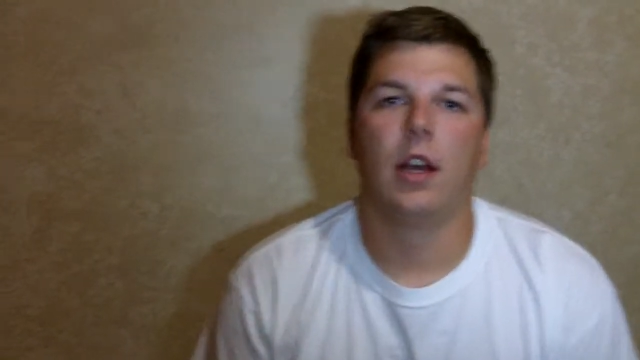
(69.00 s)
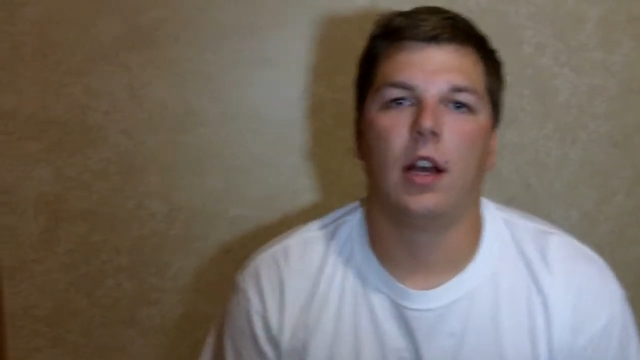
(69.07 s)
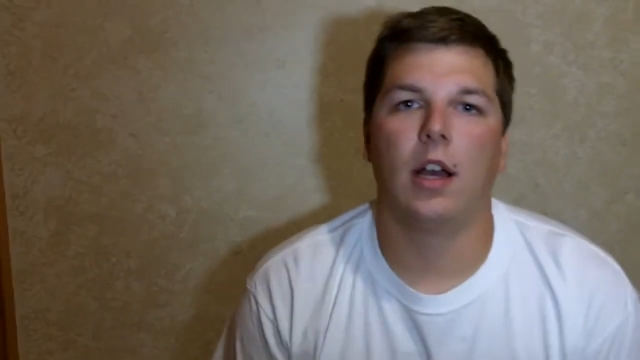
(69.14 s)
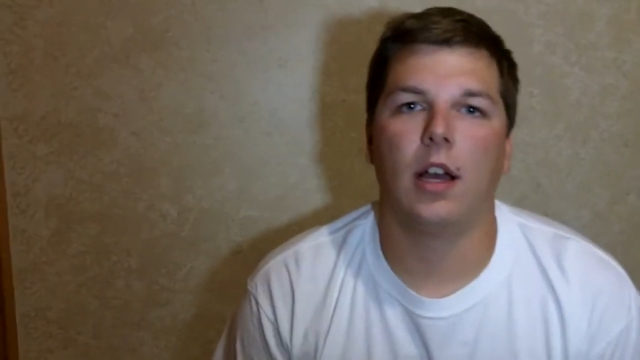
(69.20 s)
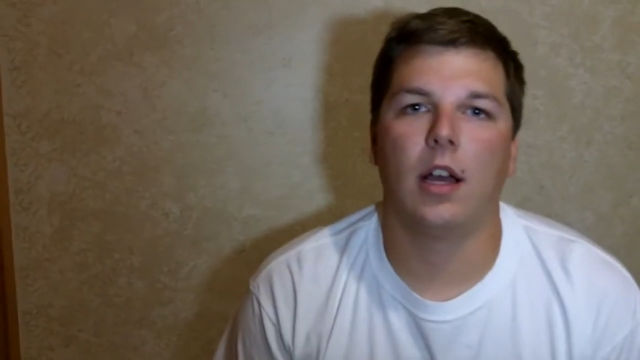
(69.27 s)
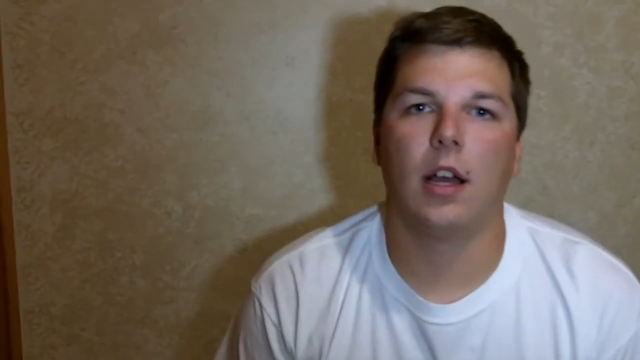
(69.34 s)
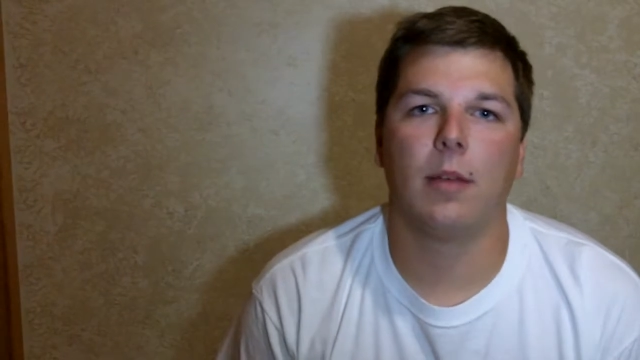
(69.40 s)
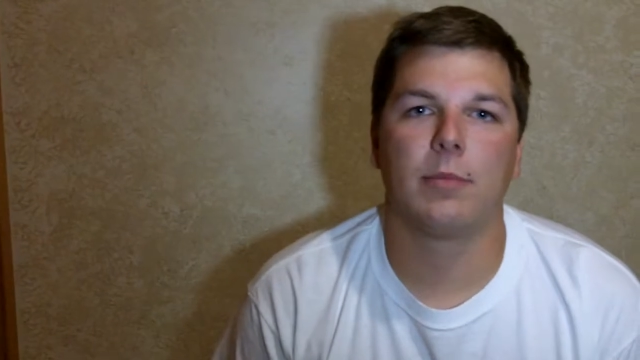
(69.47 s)

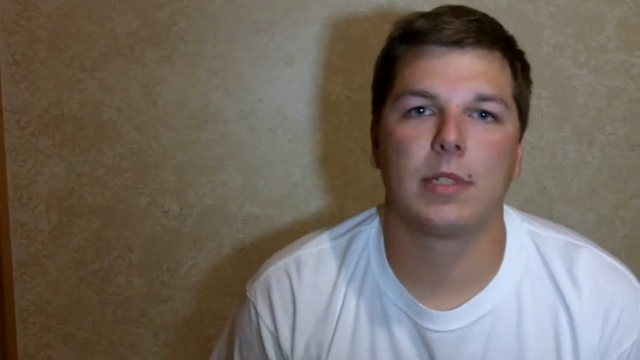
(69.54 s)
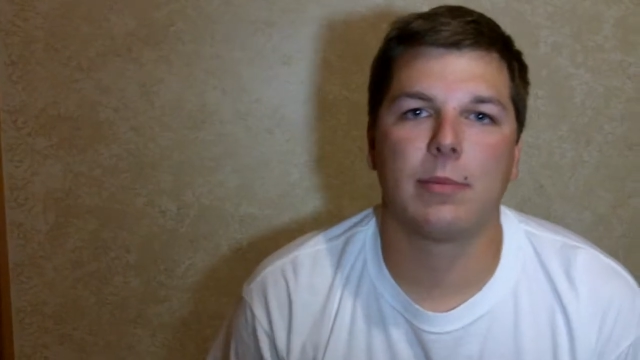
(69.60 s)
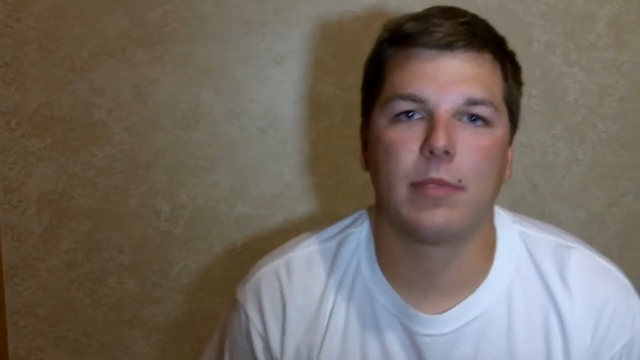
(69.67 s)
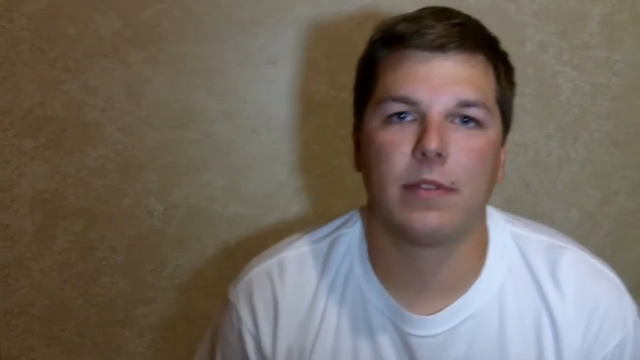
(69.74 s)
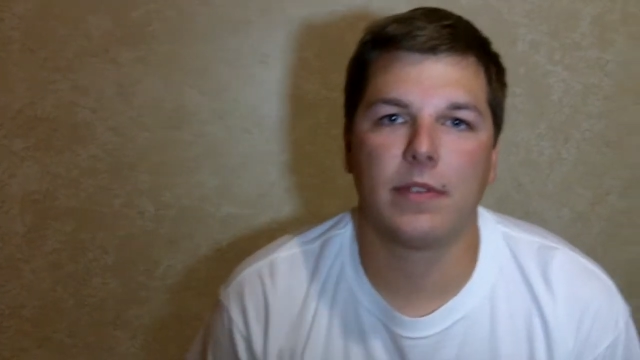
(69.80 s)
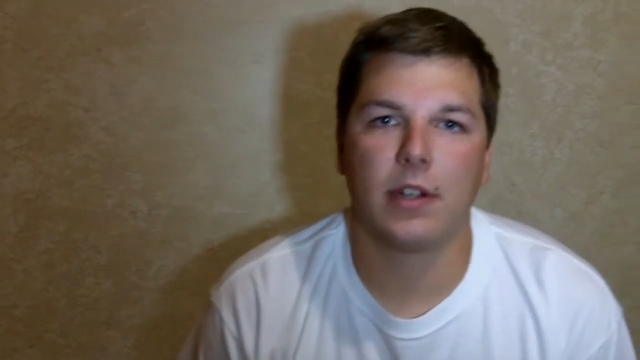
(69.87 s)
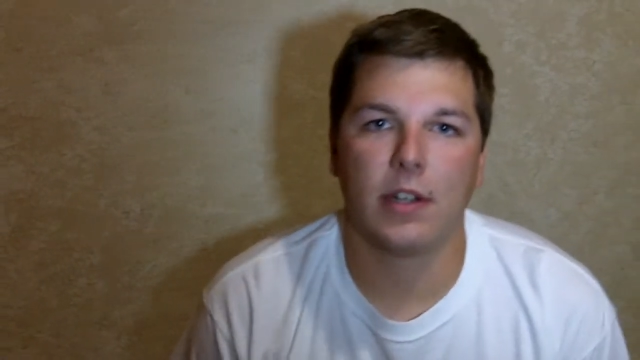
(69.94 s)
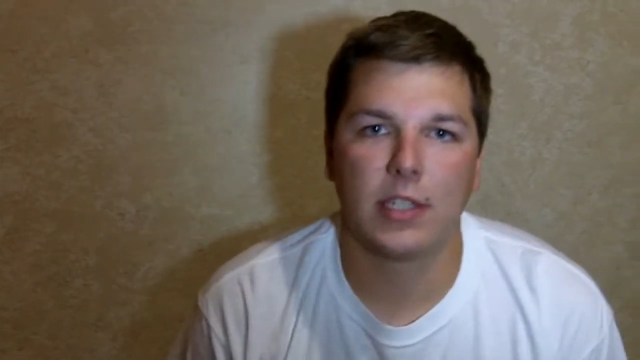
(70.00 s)
Um, some of
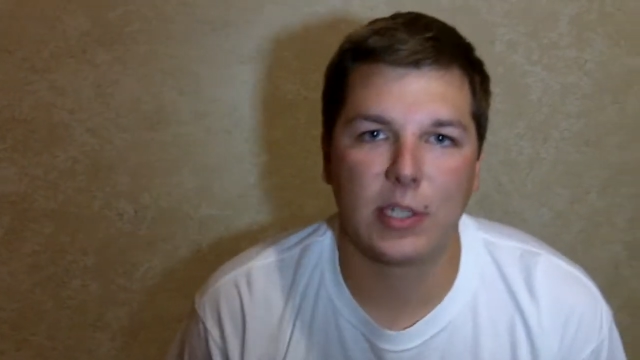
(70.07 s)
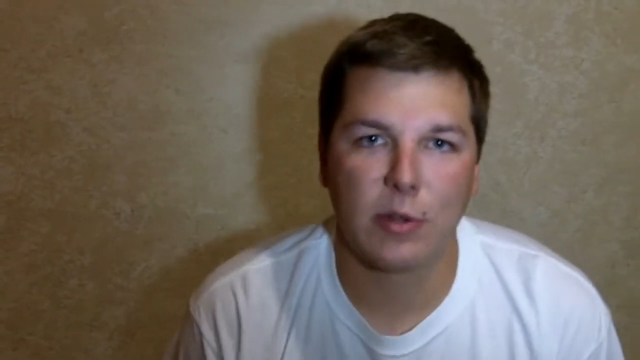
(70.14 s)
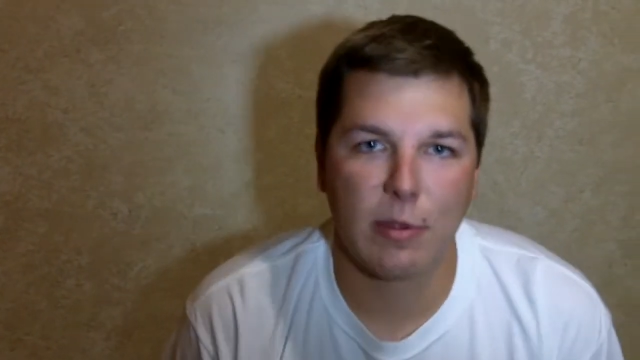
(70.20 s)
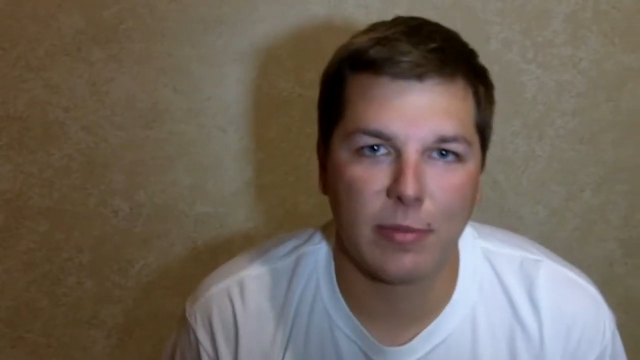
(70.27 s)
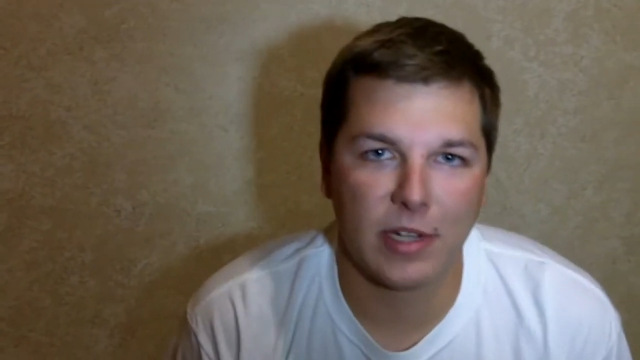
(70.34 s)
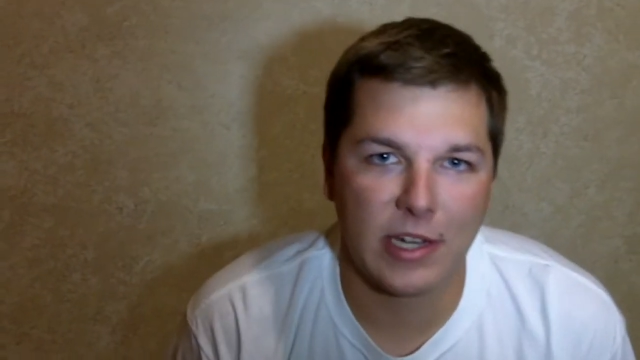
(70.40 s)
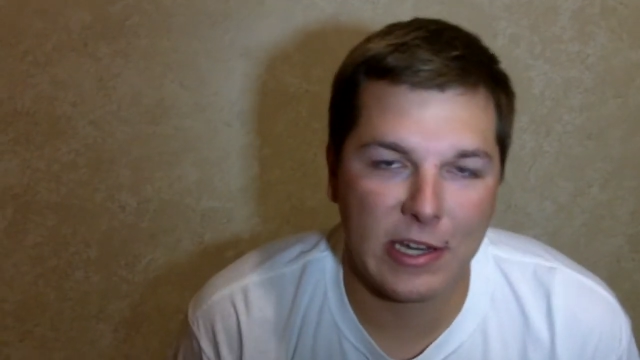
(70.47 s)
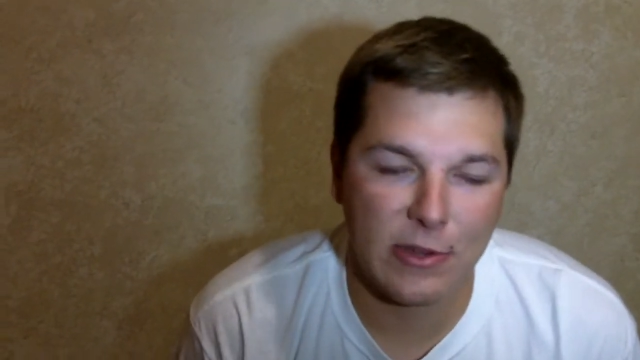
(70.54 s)
the various
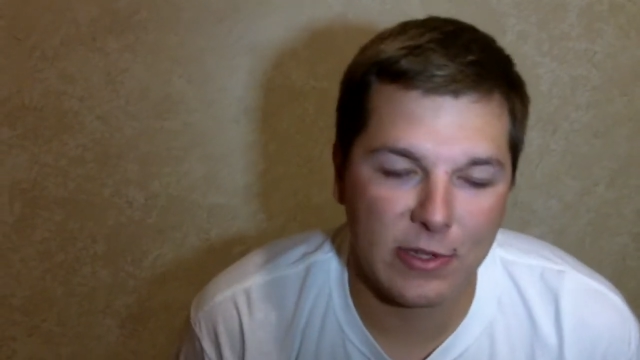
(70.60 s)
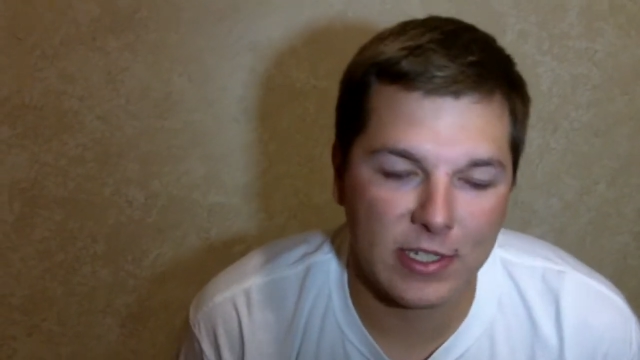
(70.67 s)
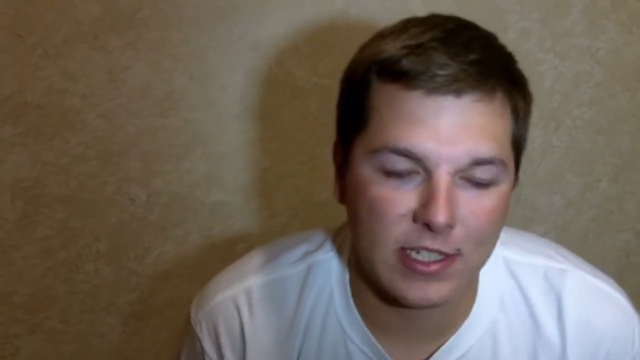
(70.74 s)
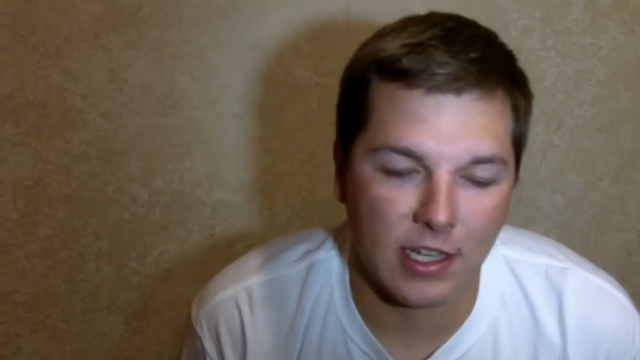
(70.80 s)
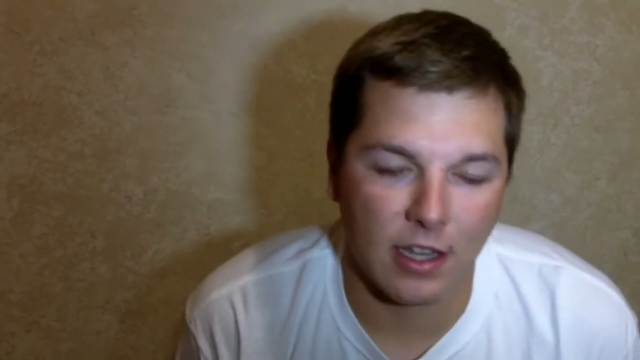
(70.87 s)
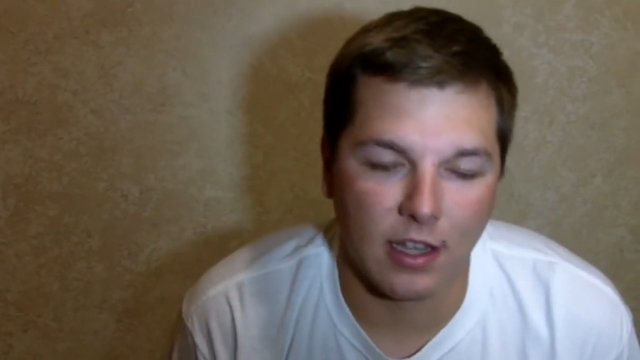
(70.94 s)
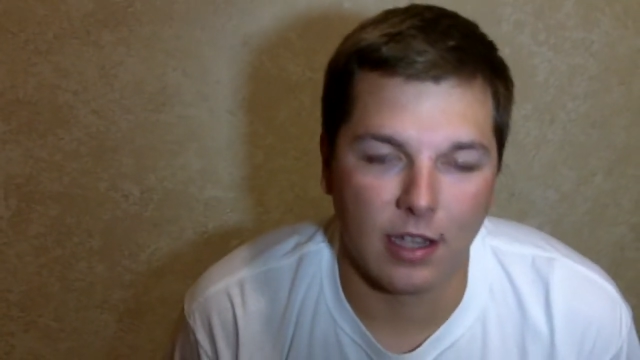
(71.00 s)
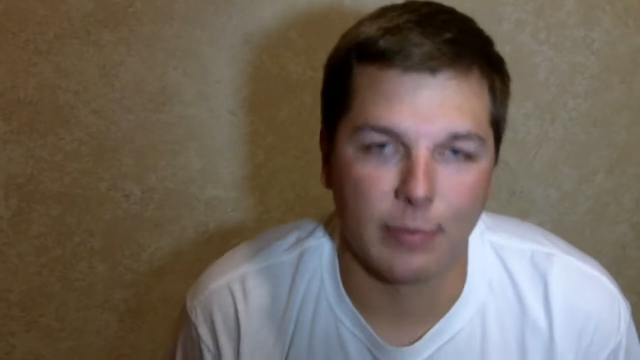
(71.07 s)
equipment I used
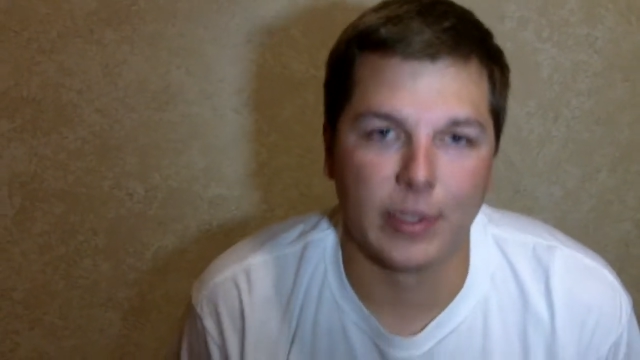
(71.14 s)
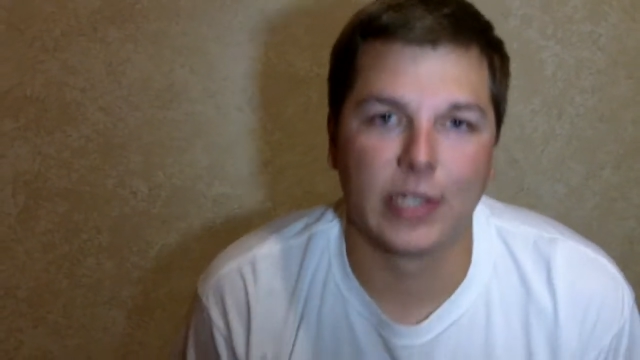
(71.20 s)
um,